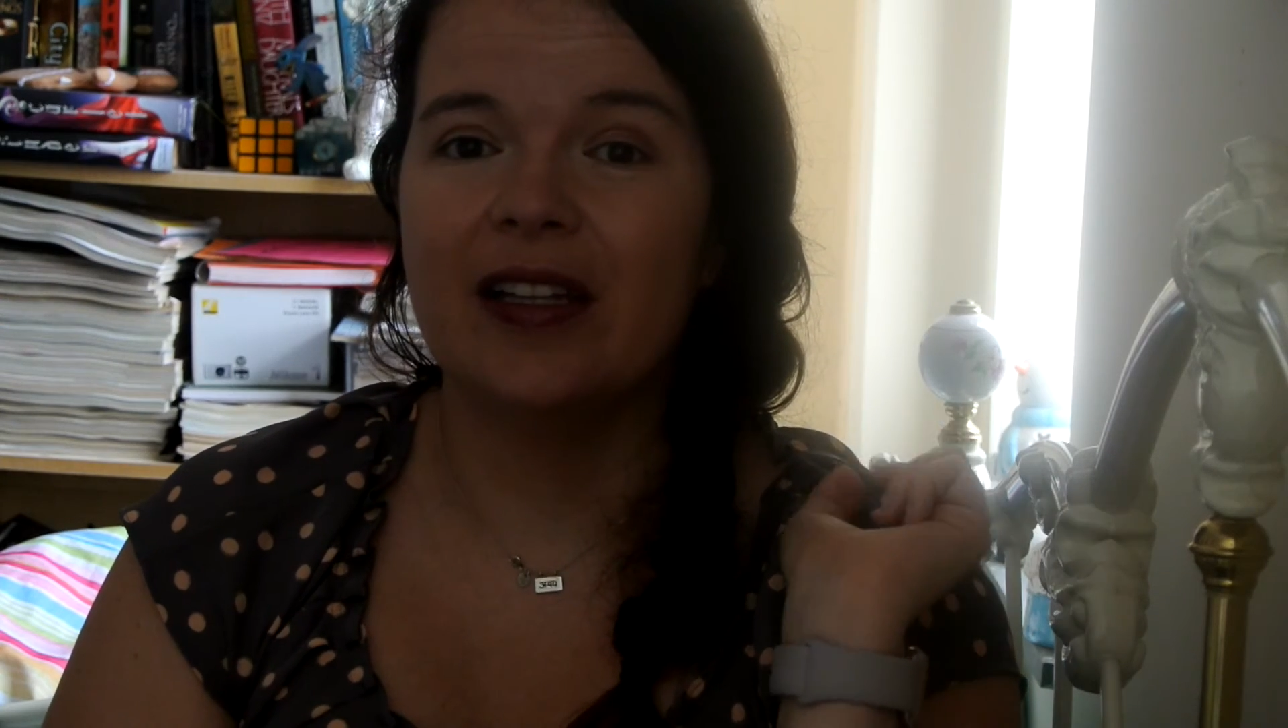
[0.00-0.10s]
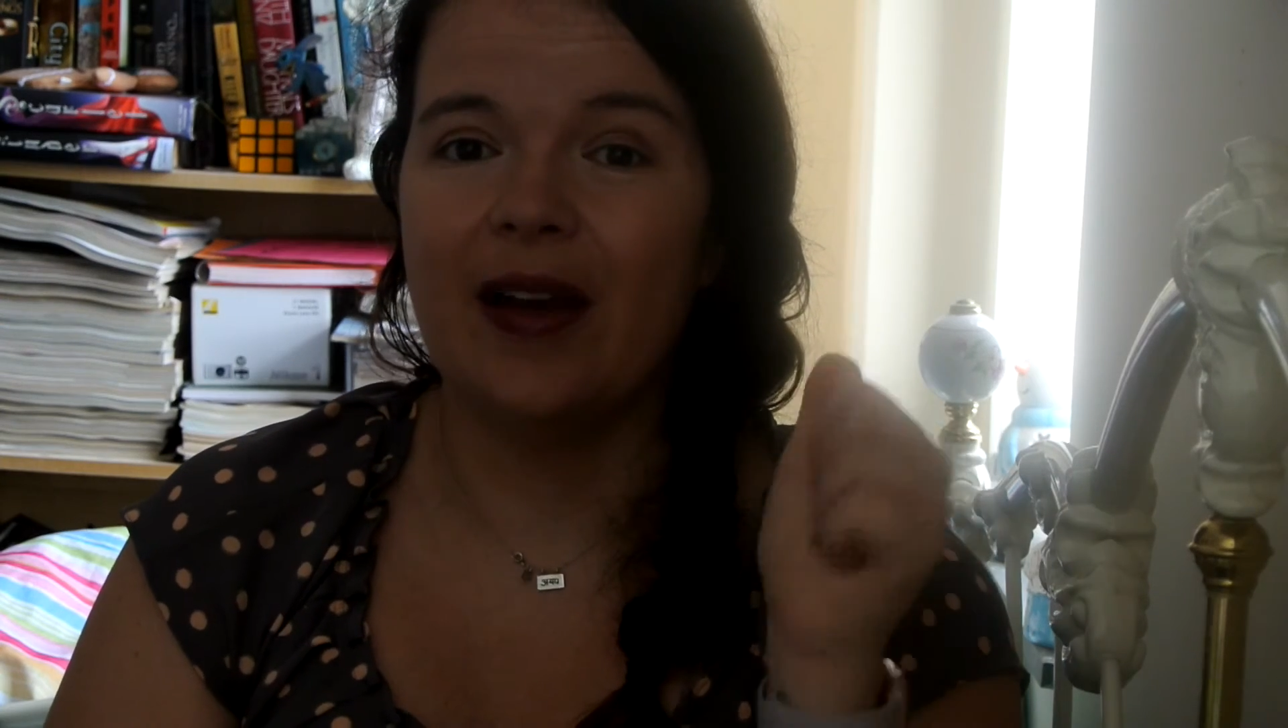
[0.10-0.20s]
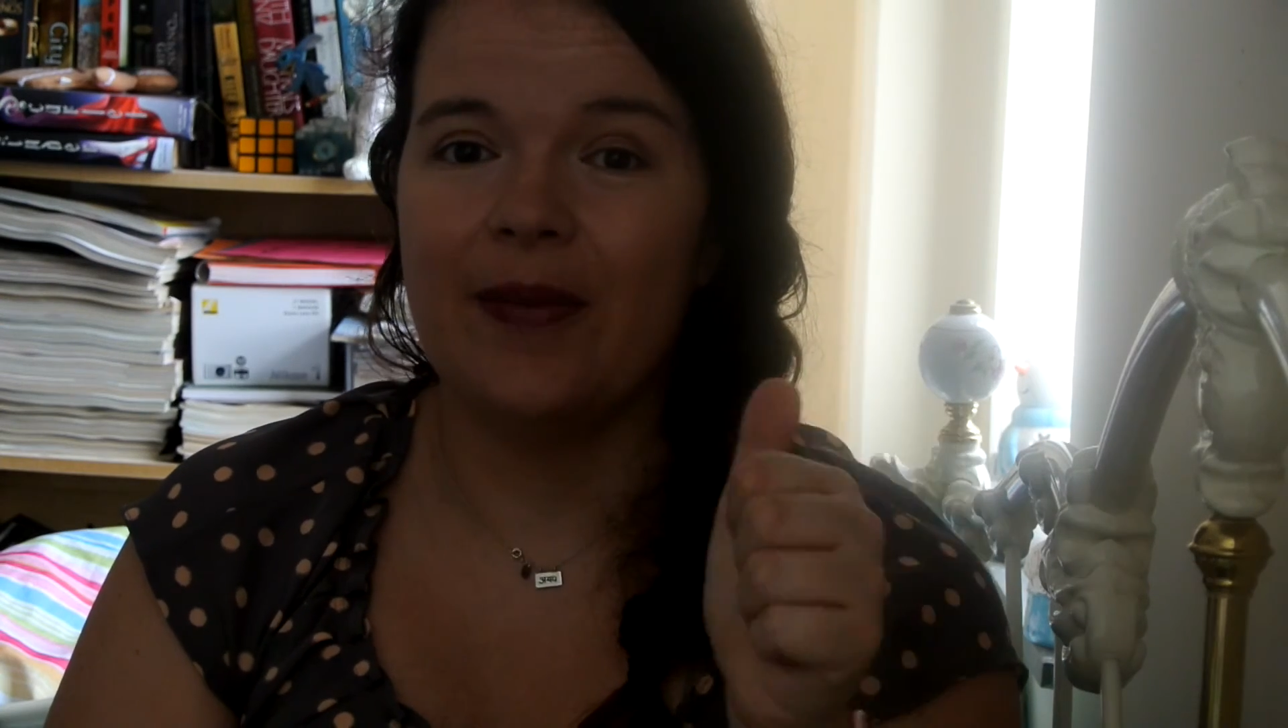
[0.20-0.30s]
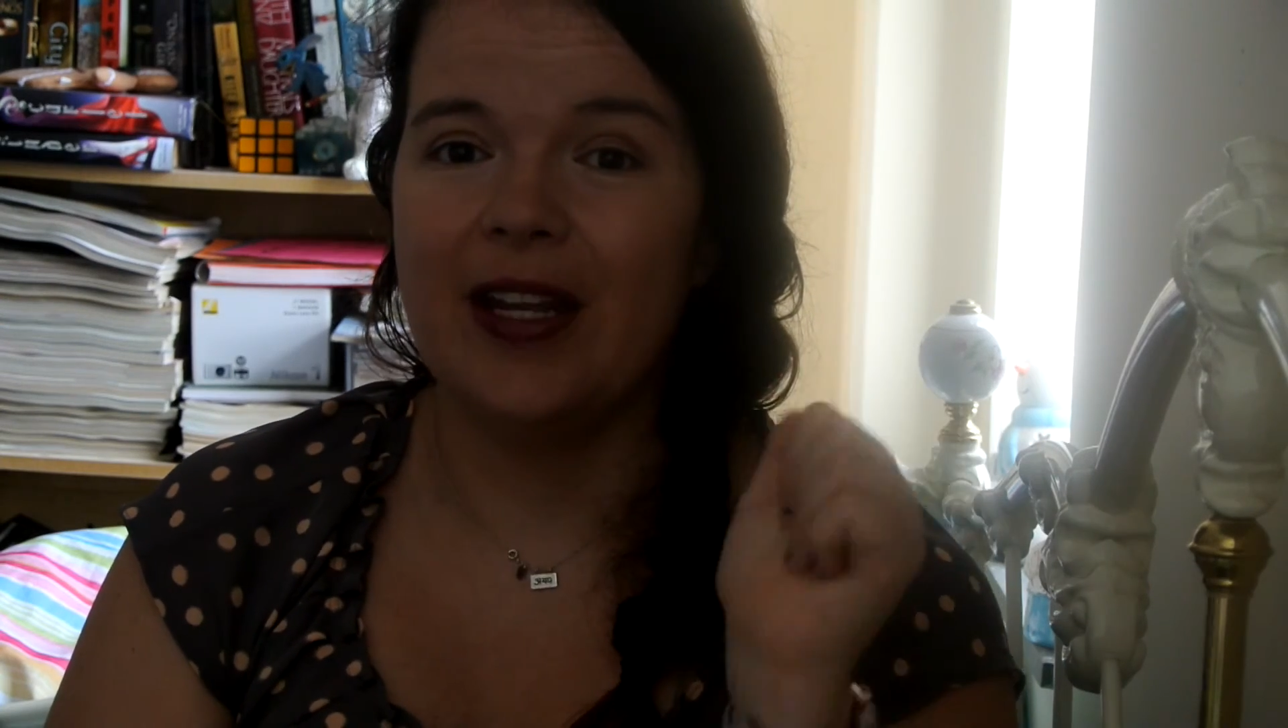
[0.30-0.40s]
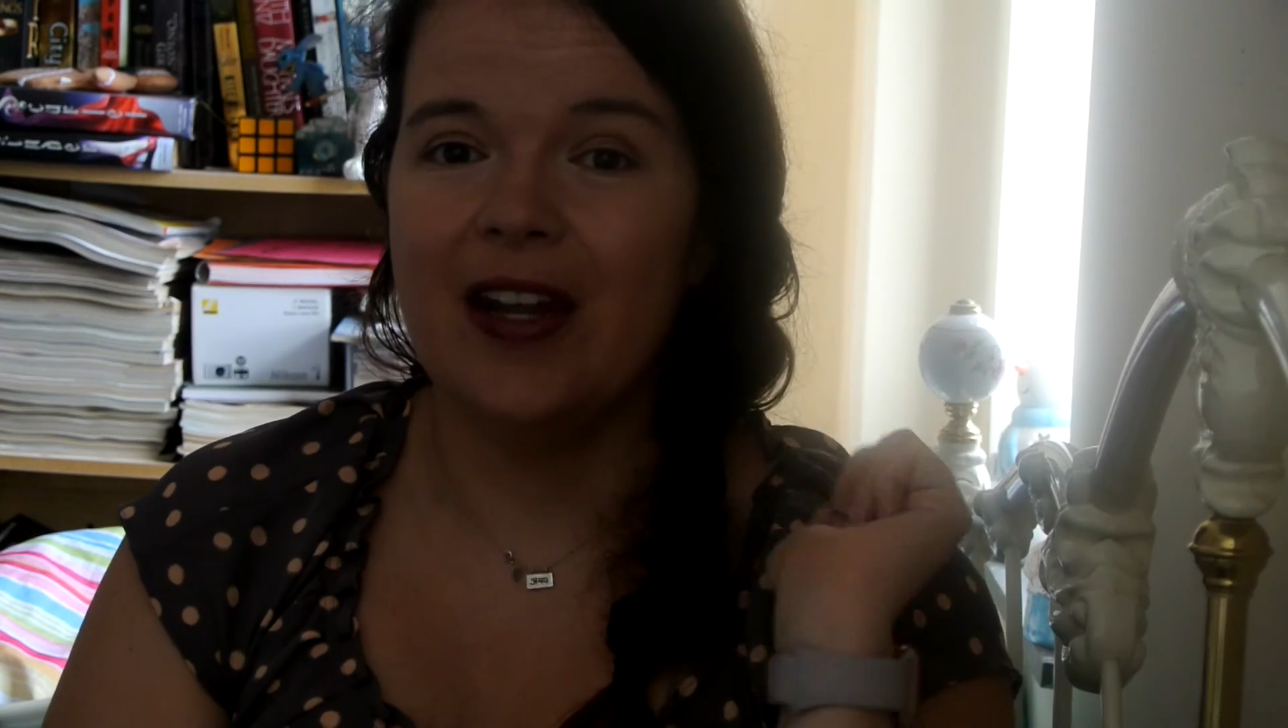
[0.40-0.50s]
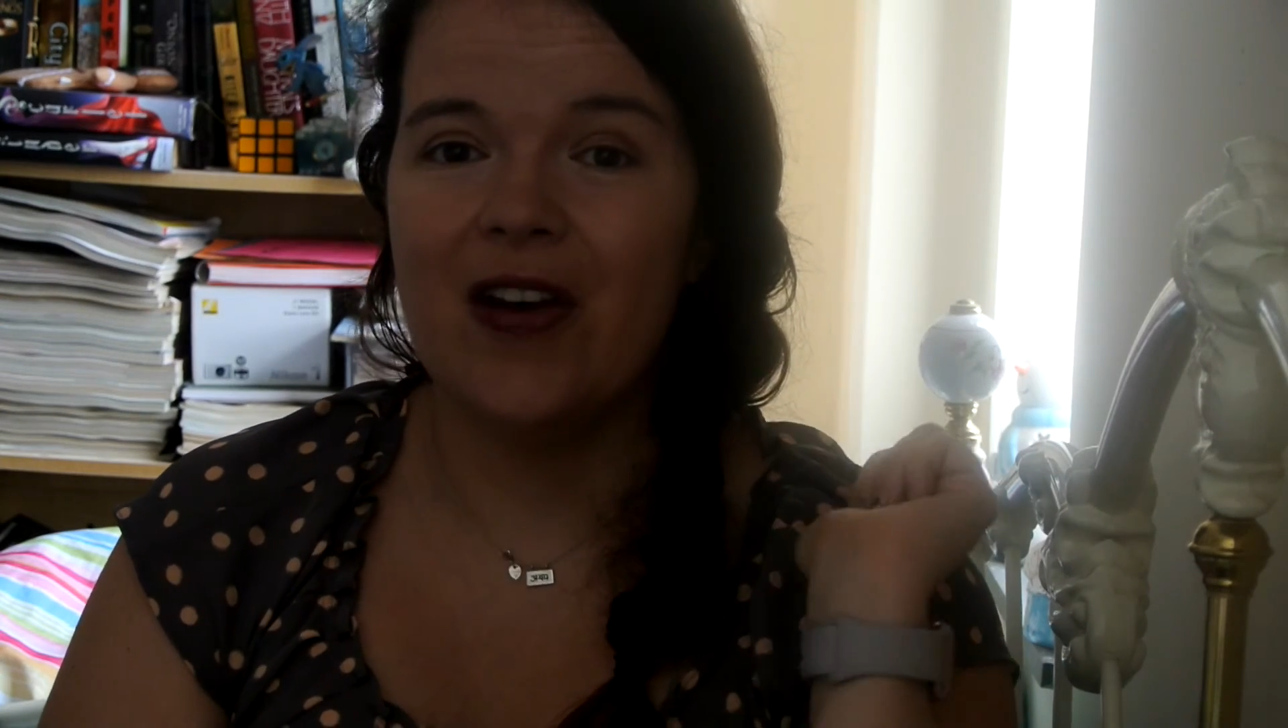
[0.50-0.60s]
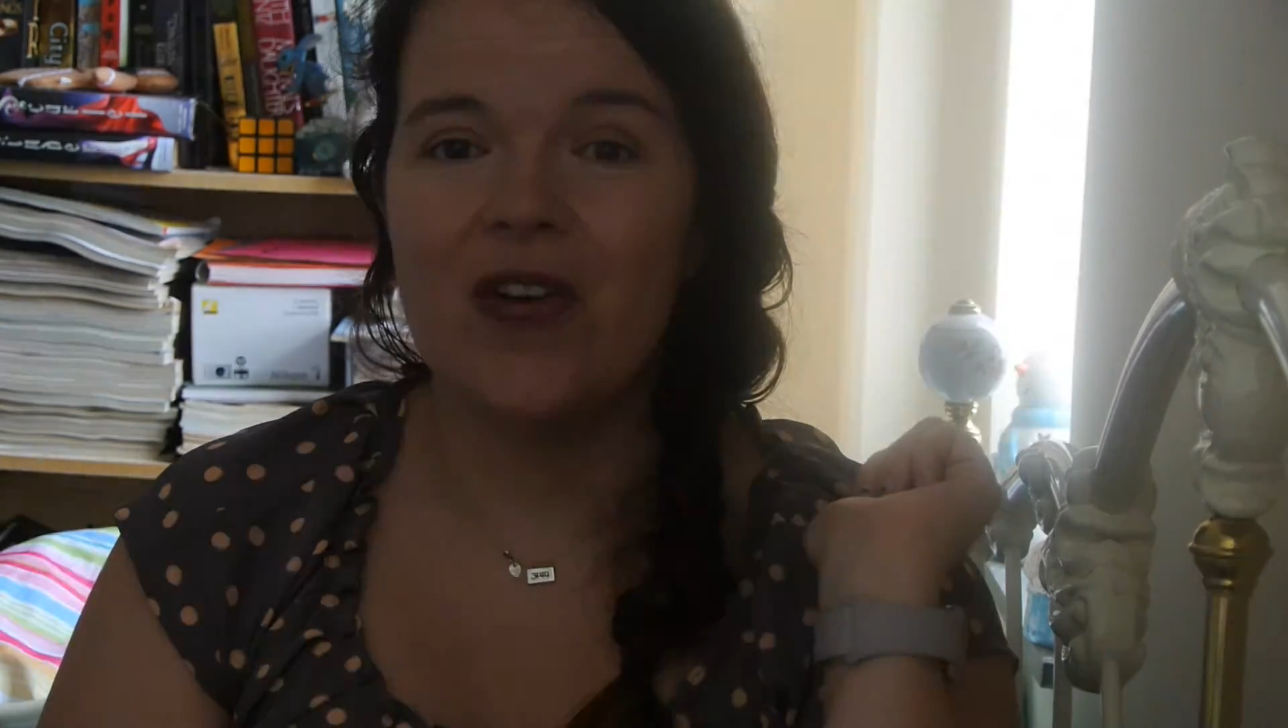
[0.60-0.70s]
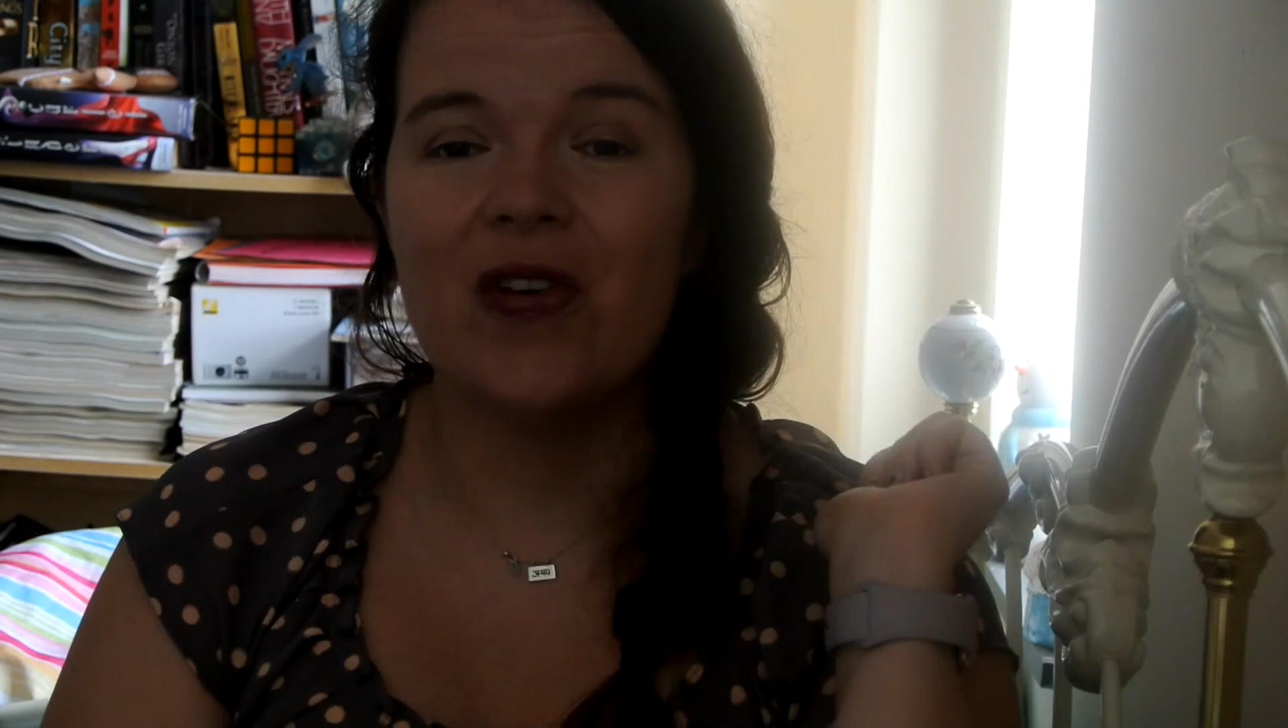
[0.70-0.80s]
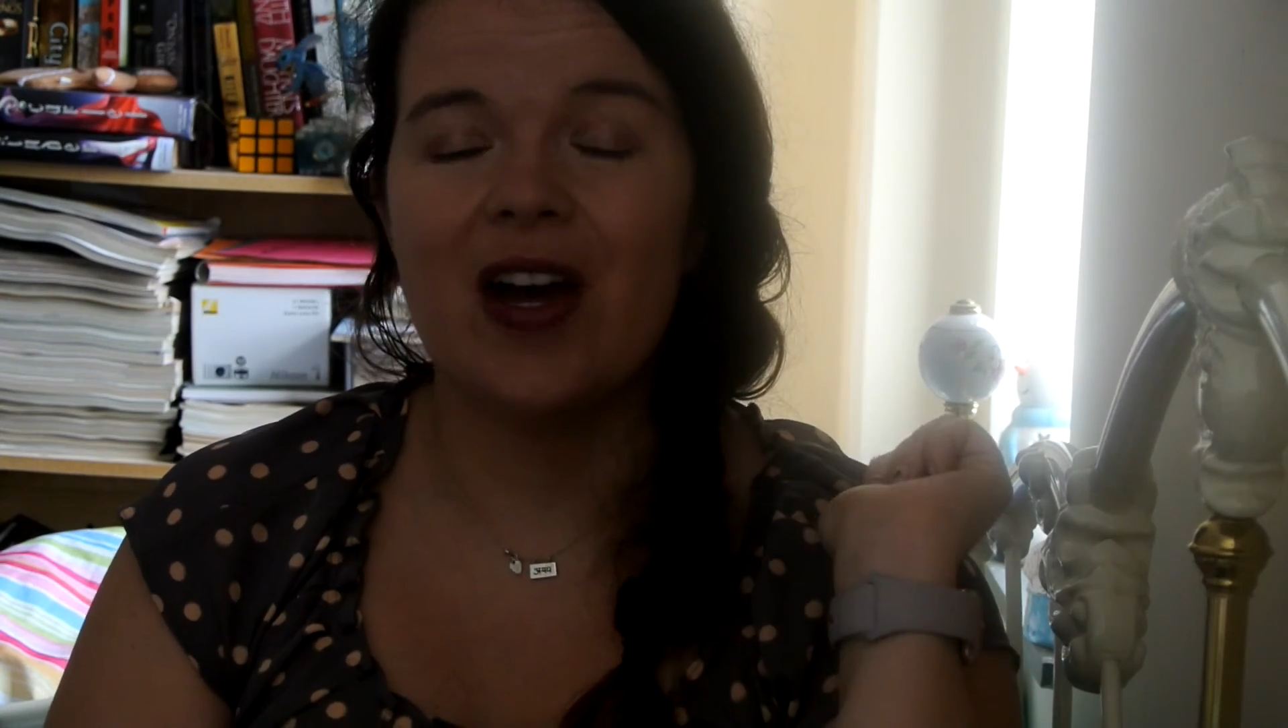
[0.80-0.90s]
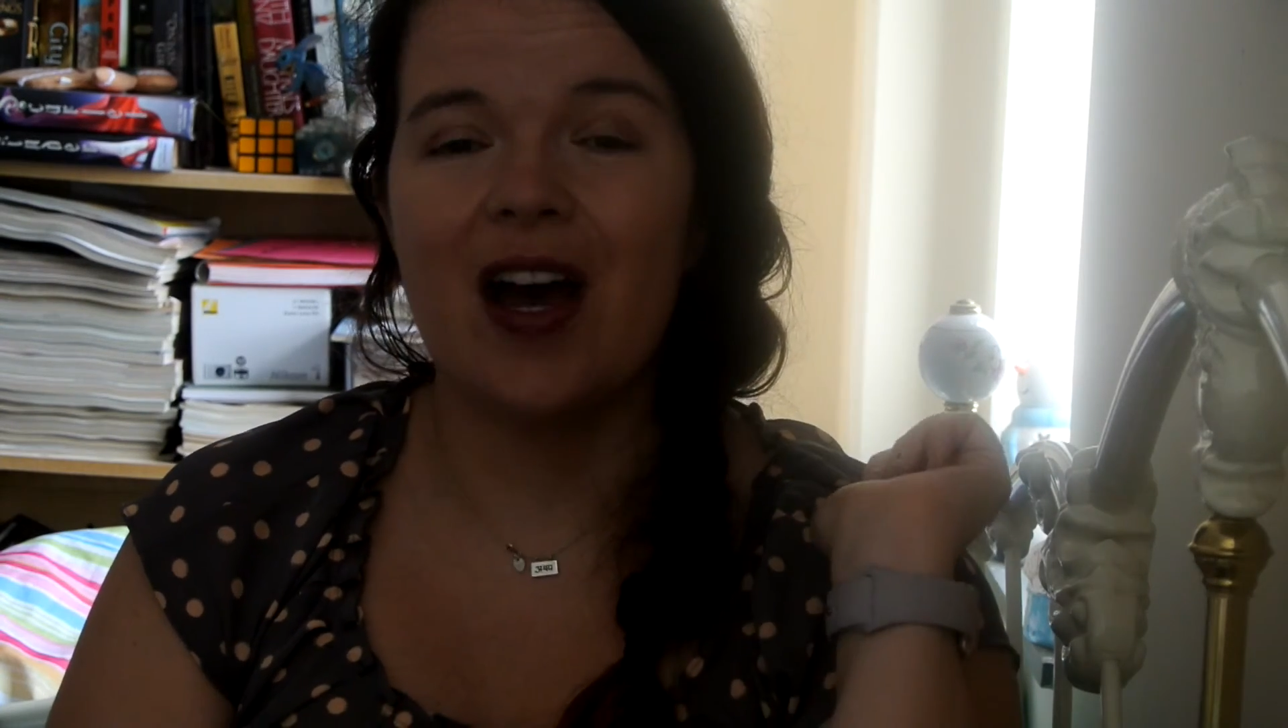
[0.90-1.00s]
let me
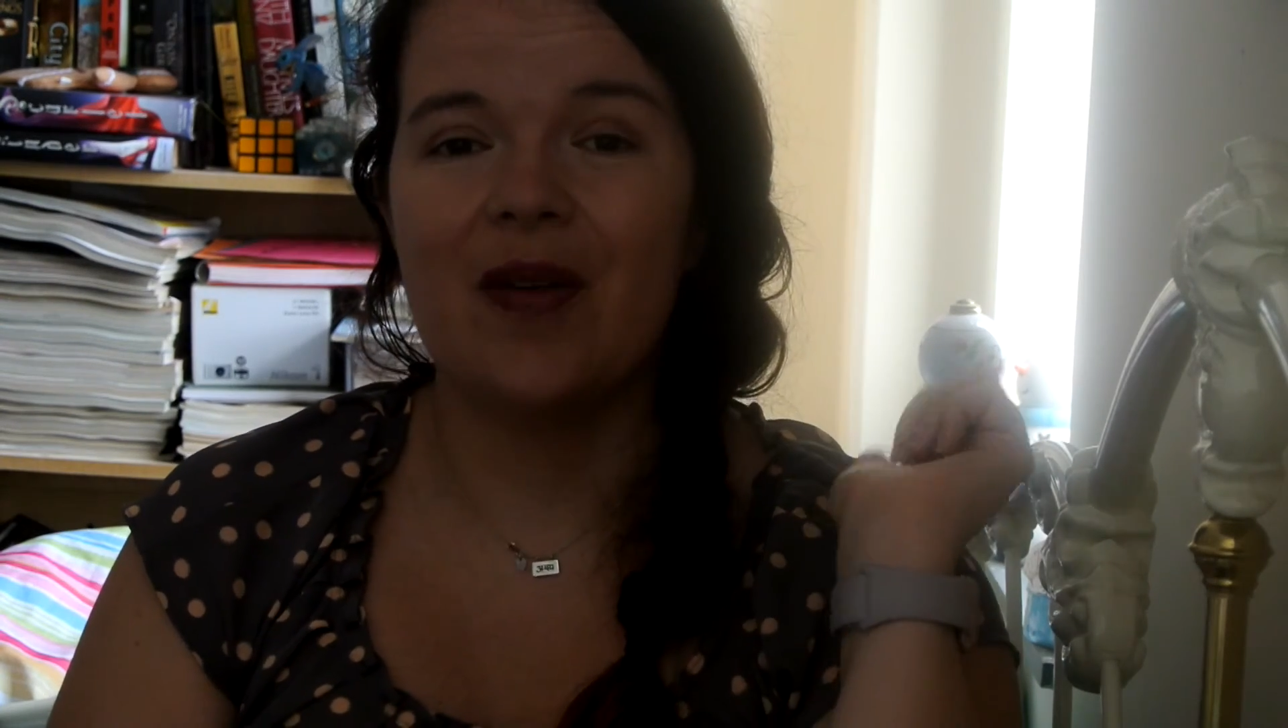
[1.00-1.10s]
know.